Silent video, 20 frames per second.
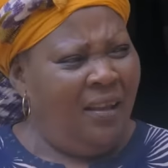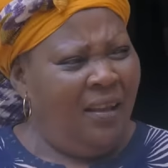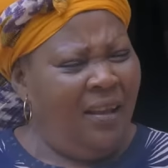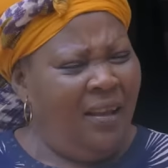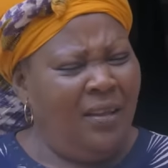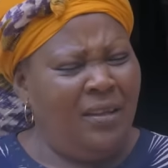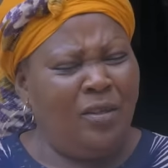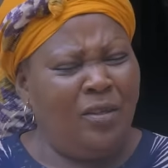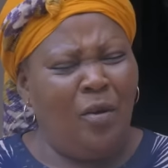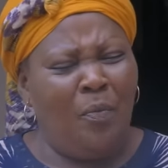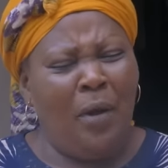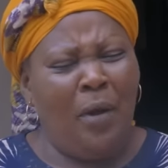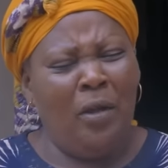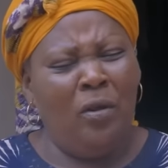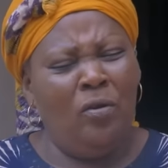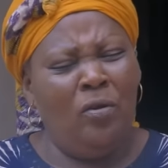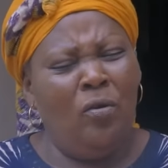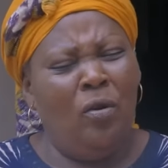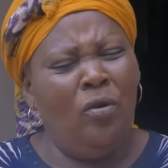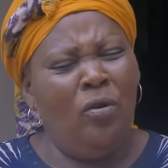Zoma,
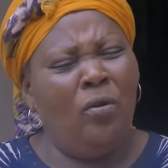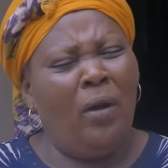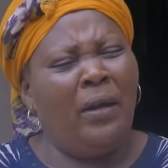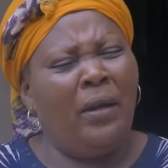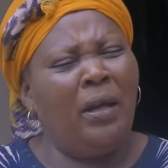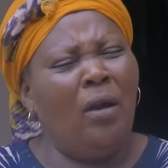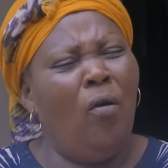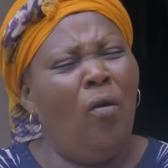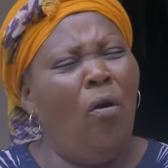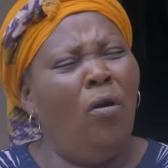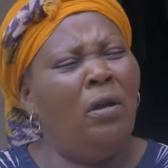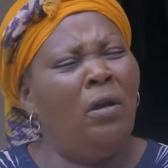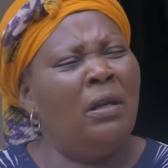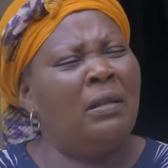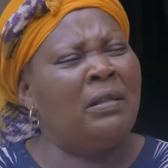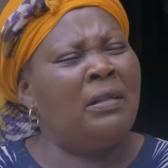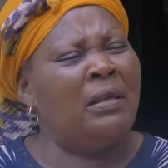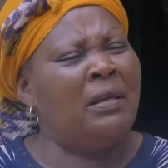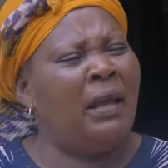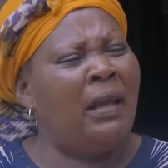you know you are the only
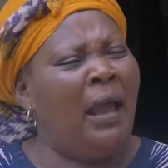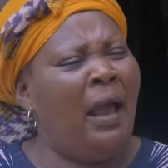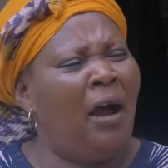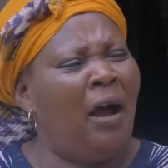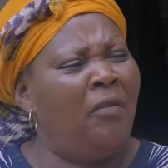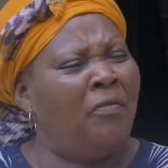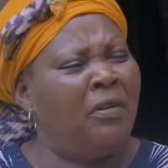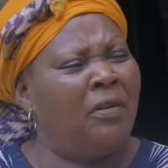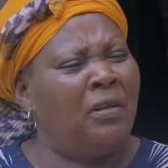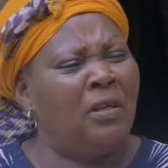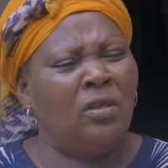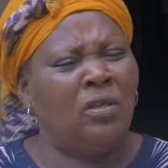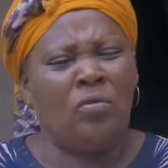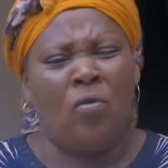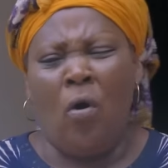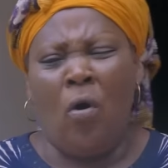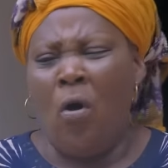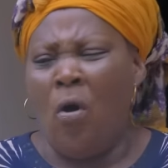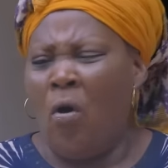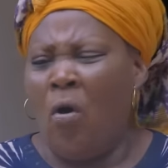thing I have in this
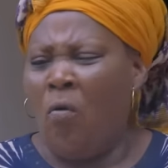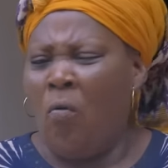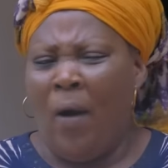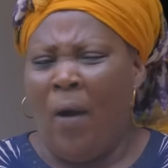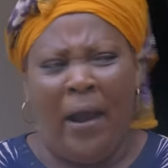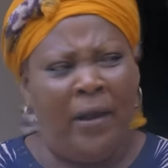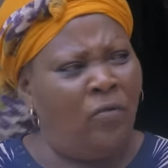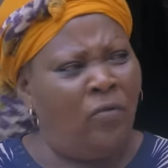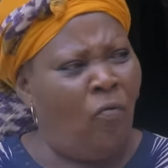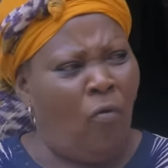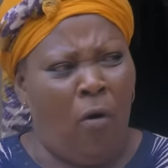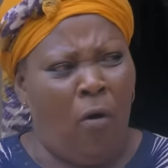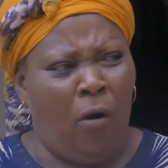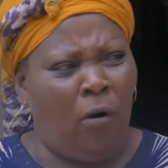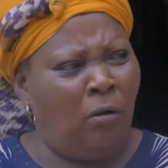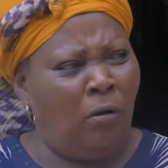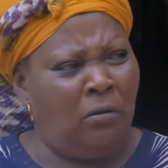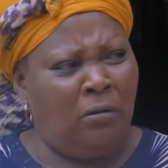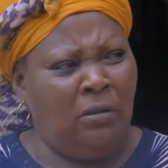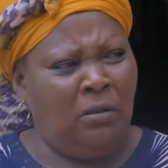whole wide
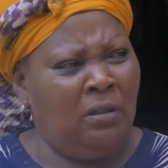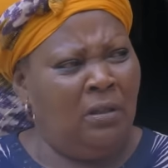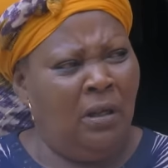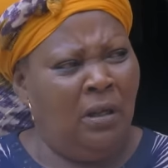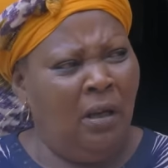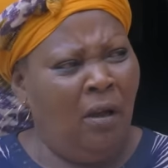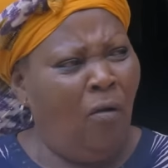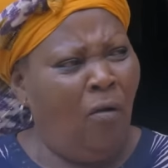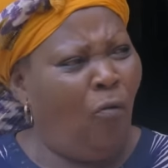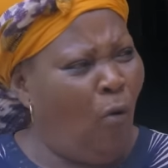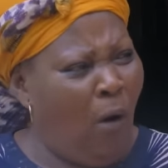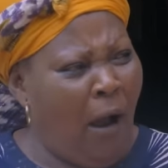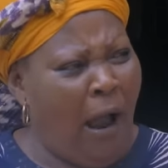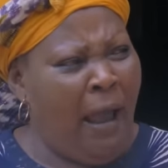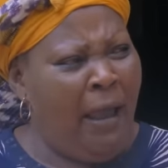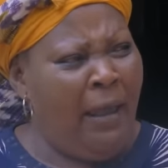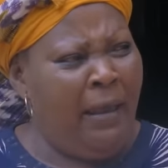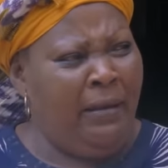world. Why?